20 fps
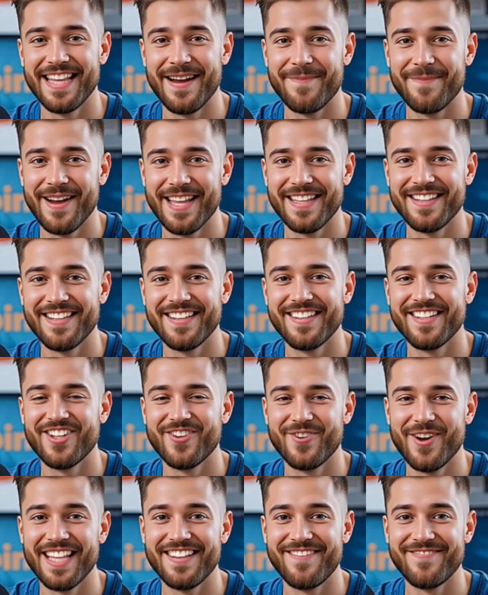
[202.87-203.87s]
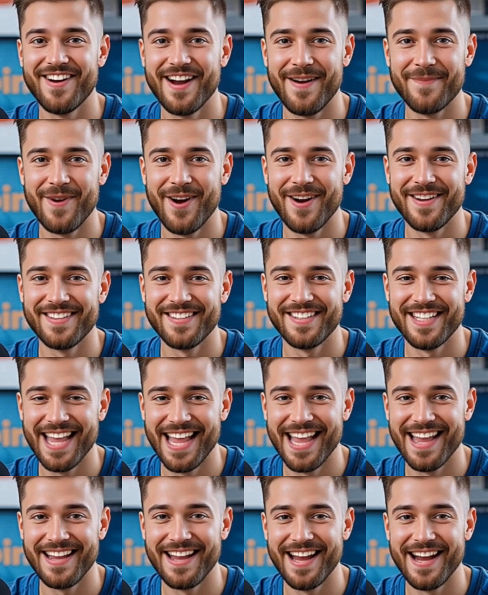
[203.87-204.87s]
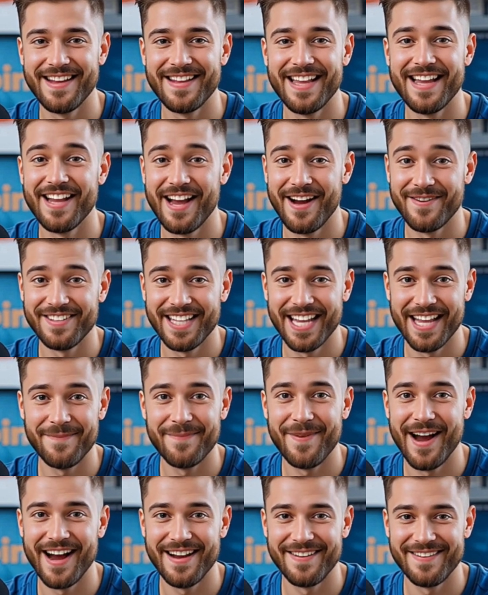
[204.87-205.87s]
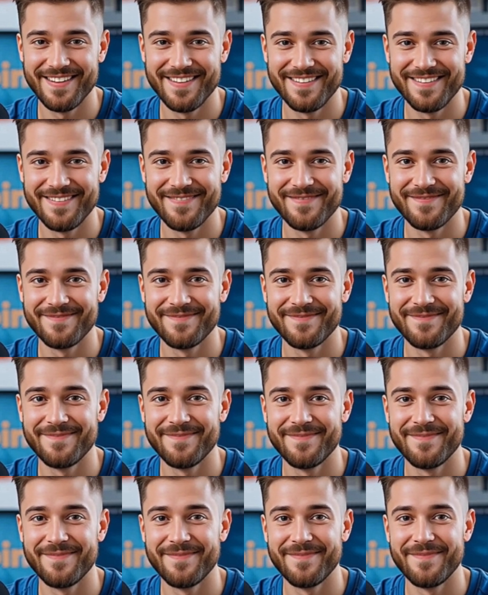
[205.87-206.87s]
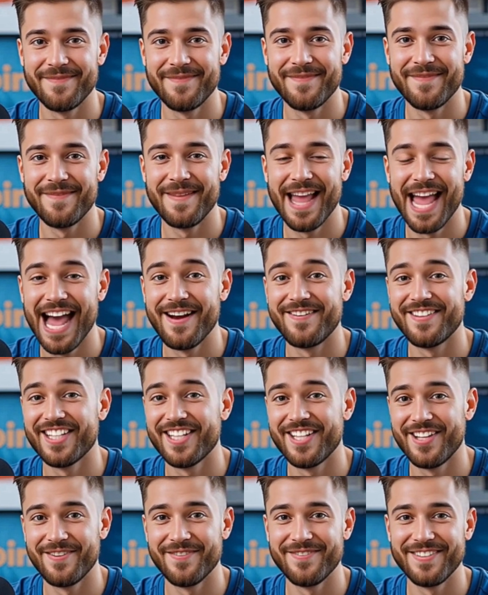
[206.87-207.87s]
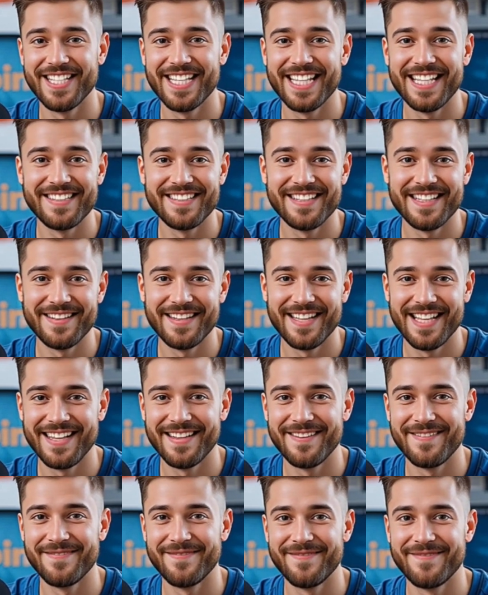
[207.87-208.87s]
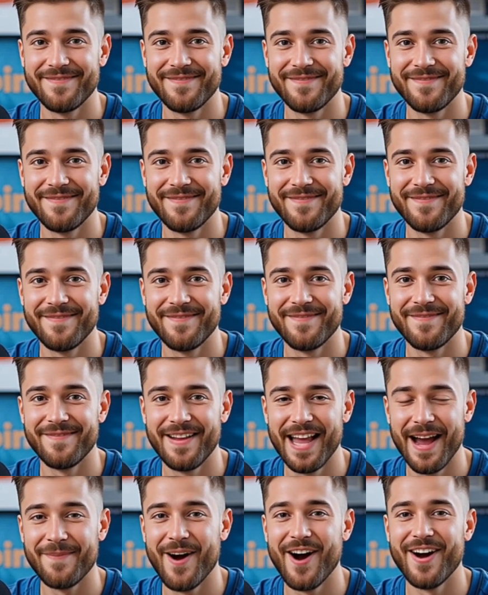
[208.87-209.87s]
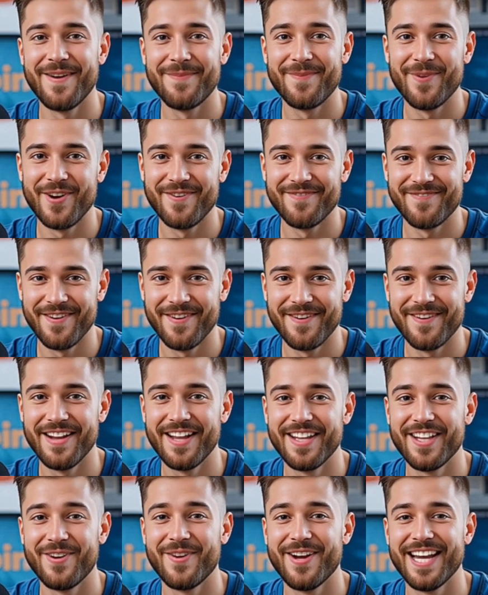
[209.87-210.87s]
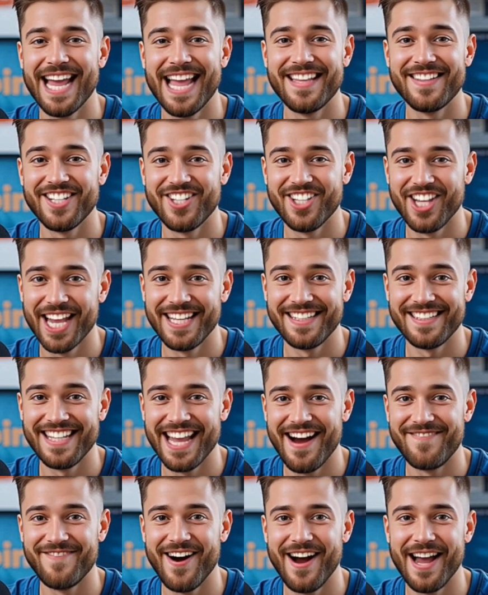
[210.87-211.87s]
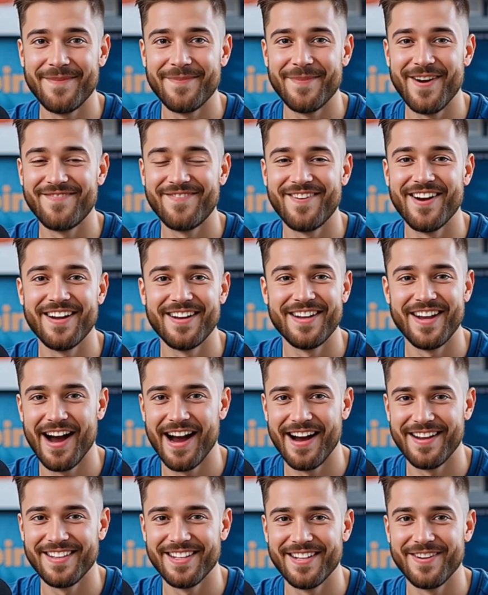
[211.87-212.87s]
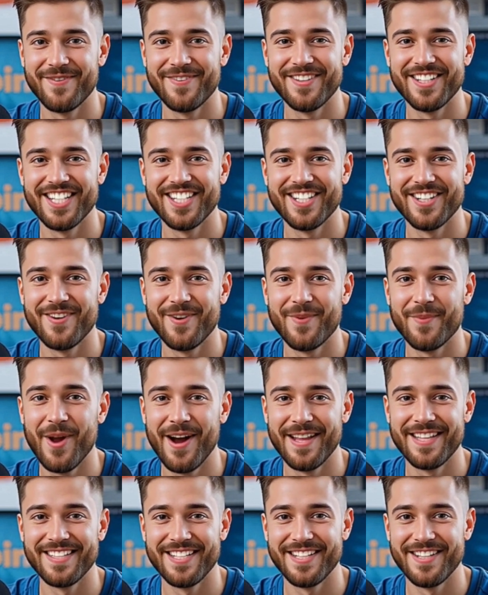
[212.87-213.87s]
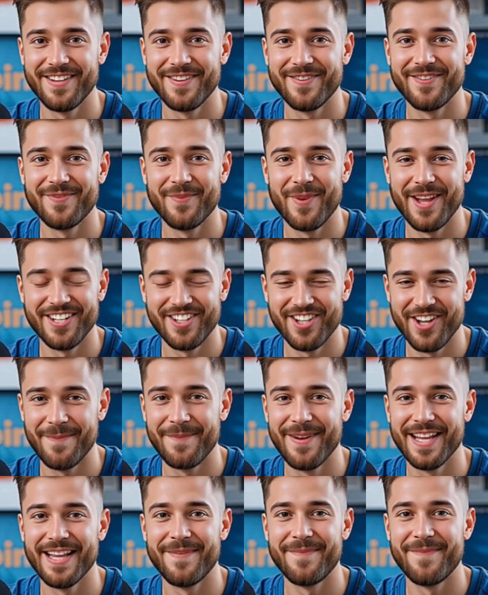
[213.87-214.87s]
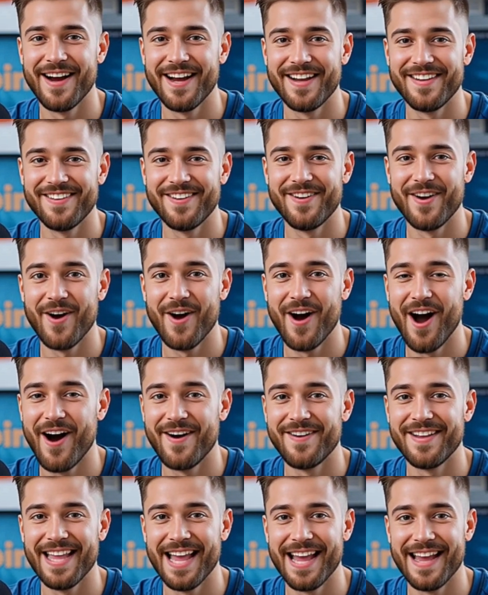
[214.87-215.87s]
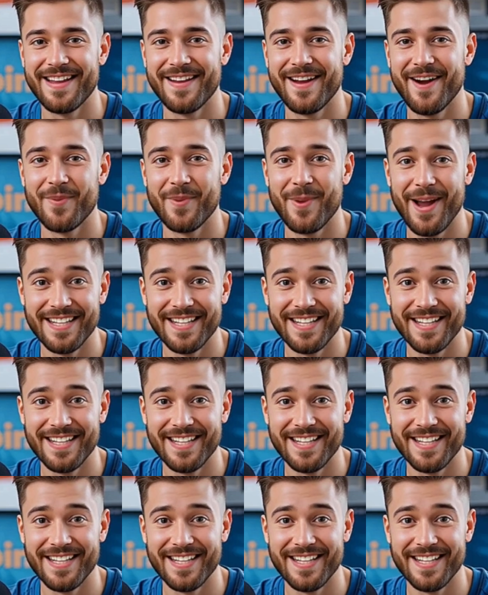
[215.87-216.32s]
ability to transfer points to airline and hotel partners. How to use it instantly. Upon approval, you can add the Chase Sapphire Preferred Card to your digital wallet to use when shopping in person or online, where